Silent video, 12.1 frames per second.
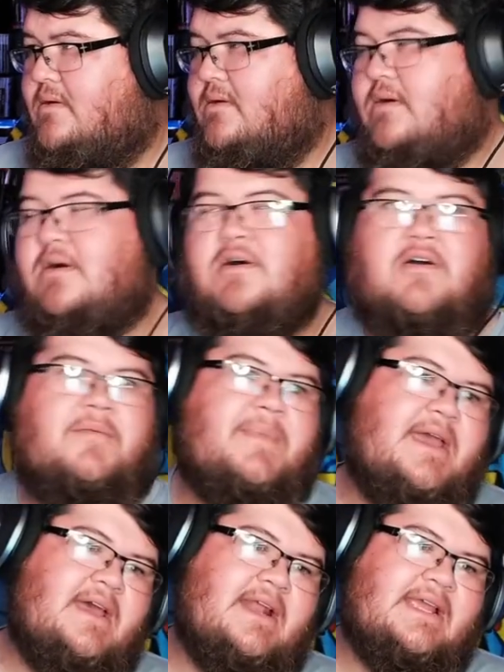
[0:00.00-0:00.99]
oh, man. I
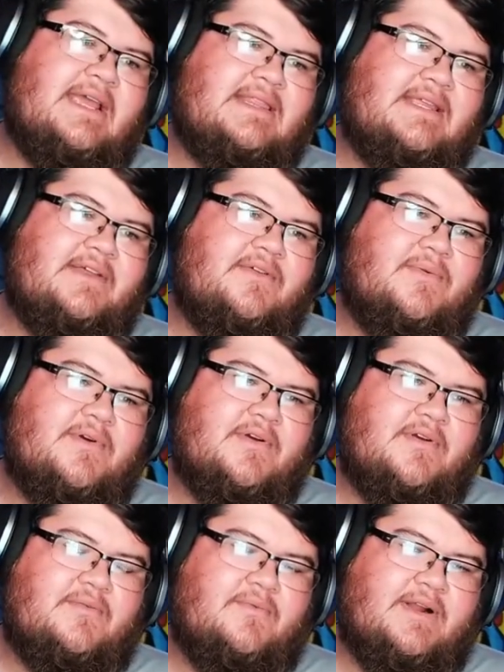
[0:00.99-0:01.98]
can't think of the word.
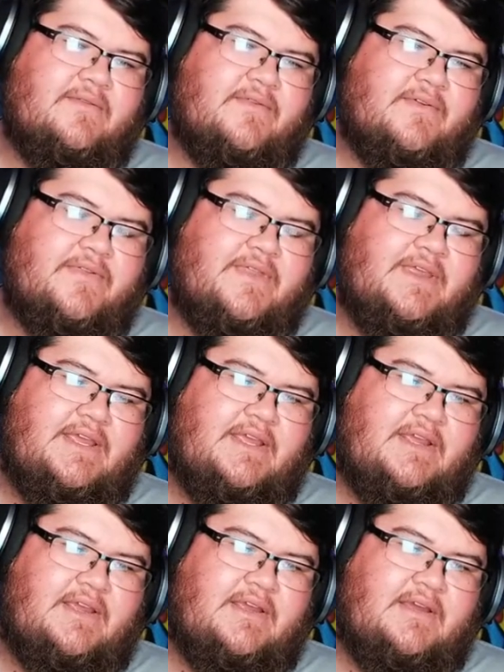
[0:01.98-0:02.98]
Whatever the...
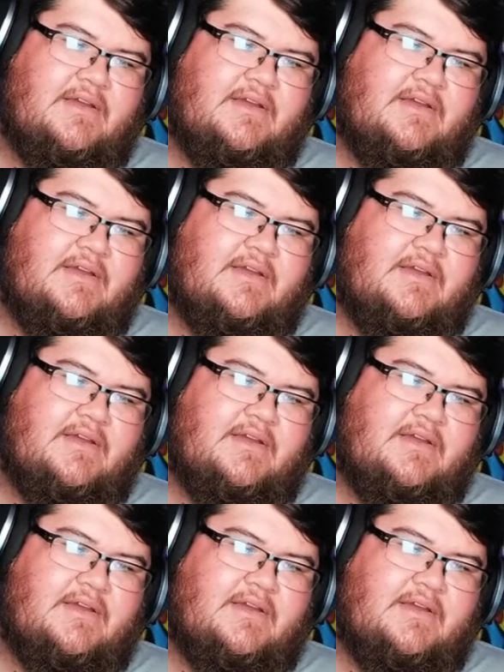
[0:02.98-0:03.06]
